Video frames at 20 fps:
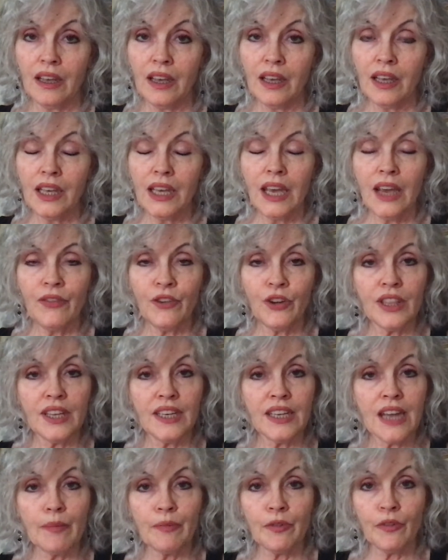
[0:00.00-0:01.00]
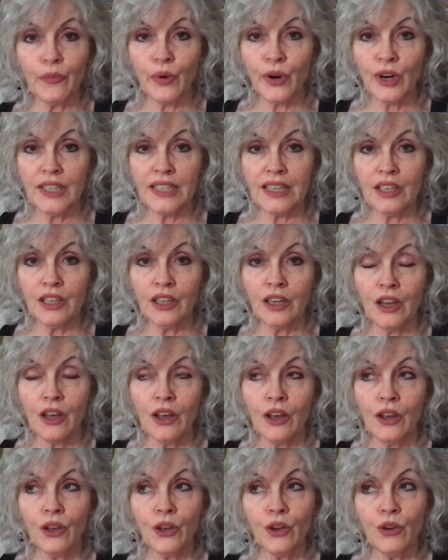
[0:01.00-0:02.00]
If you're the type of person
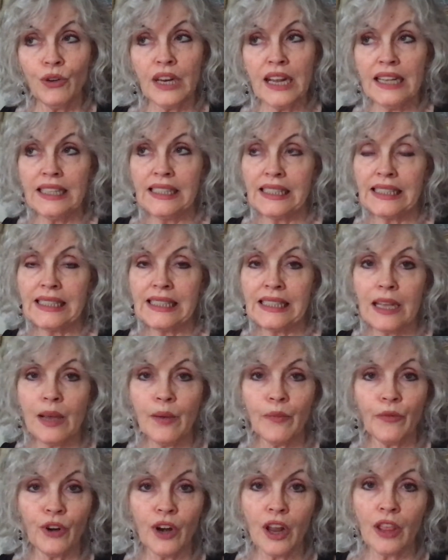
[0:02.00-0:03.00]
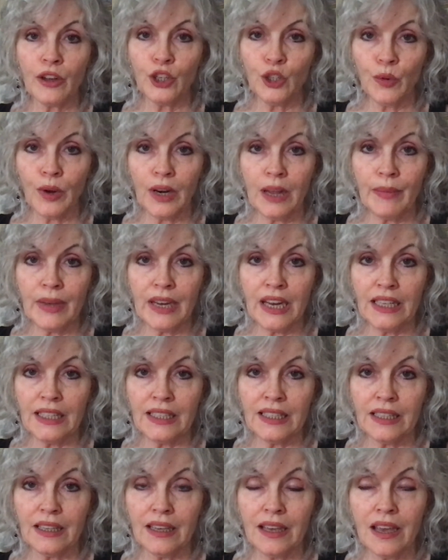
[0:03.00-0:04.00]
who needs to sleep for another 20
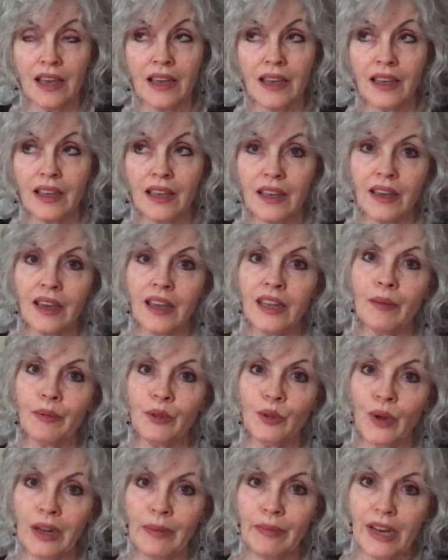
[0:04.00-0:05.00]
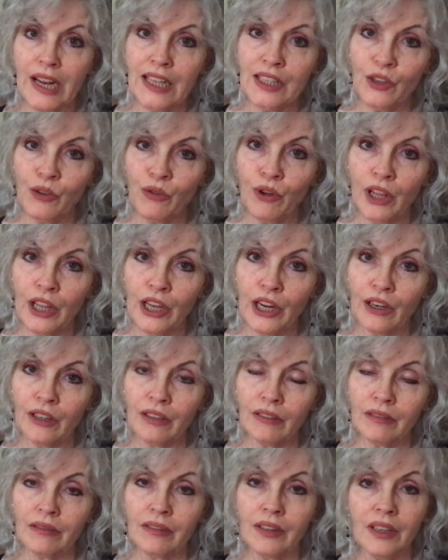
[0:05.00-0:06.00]
minutes, get up 20 minutes earlier.
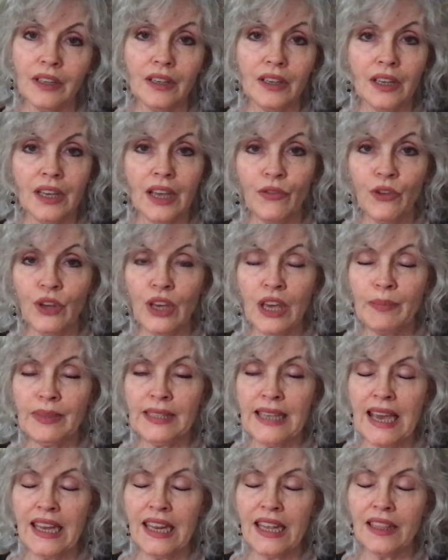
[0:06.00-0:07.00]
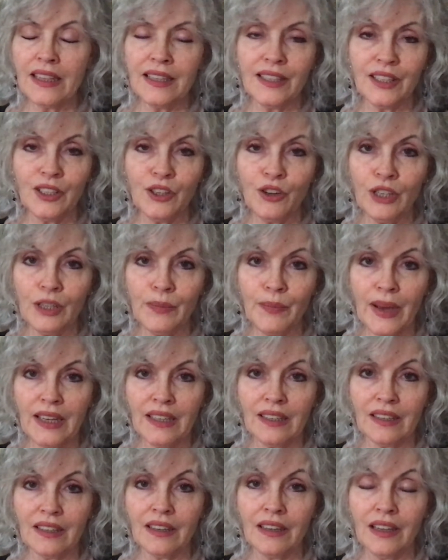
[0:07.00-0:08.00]
If you keep hitting the snooze
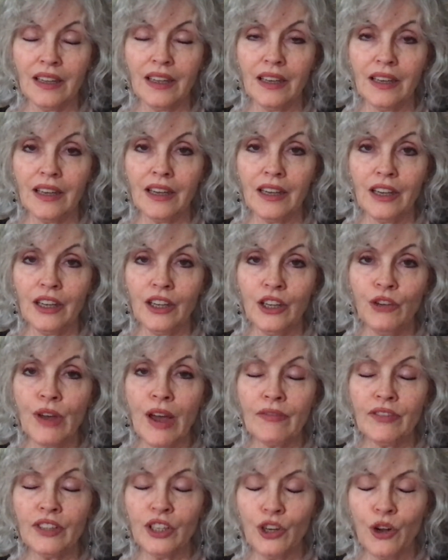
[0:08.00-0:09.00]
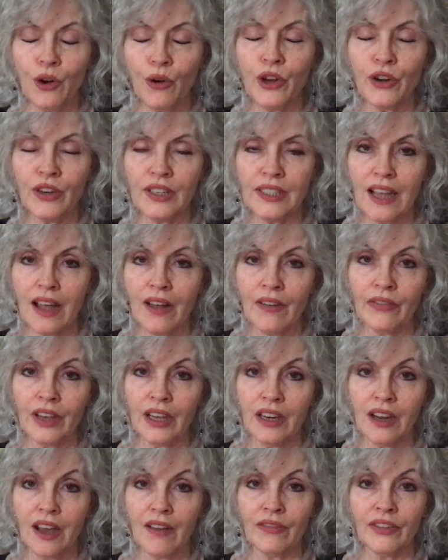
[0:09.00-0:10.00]
button, you have to know yourself
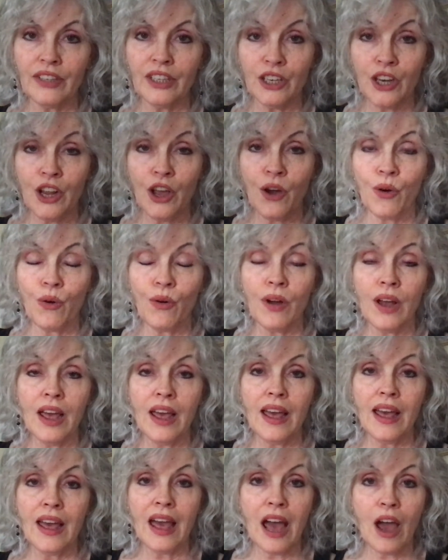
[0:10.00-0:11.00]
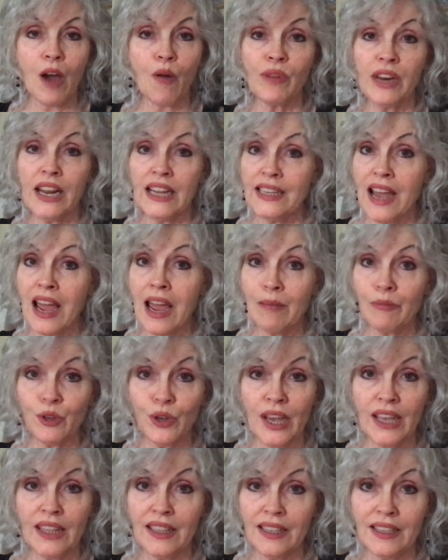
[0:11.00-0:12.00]
enough to know how many times you
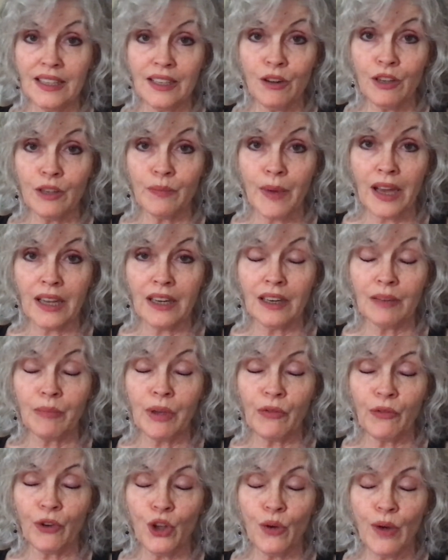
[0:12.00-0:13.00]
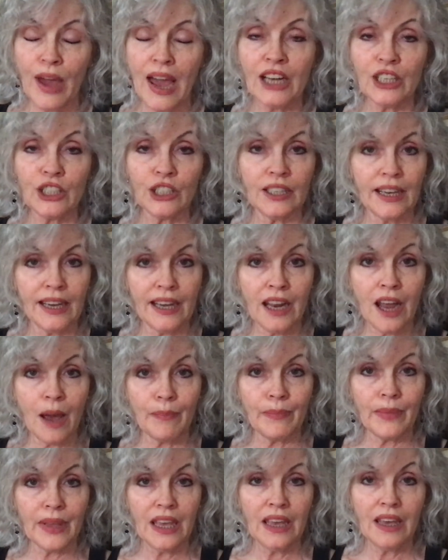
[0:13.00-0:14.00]
hit the snooze button before you actually get up,
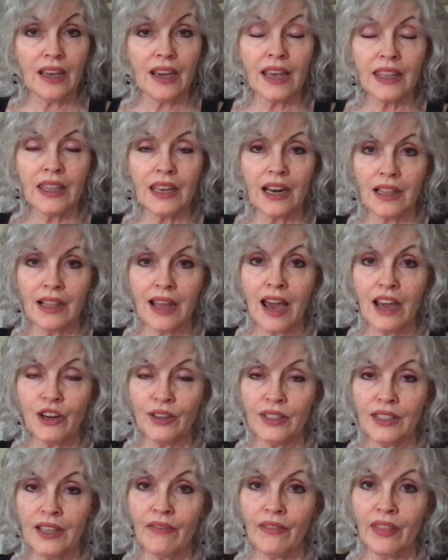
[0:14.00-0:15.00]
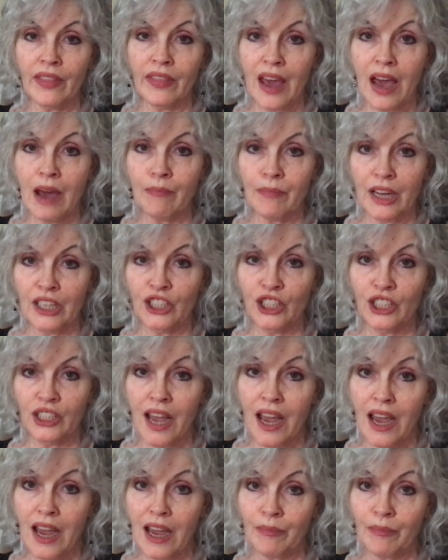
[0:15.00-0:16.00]
and then allot yourself that much time.